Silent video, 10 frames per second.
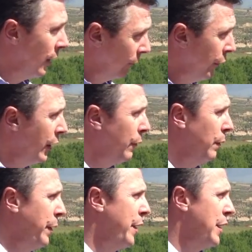And Finca
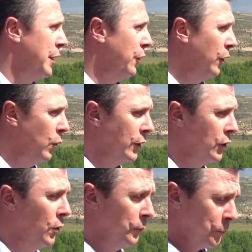Valpiedra is the only one.
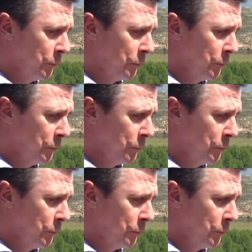So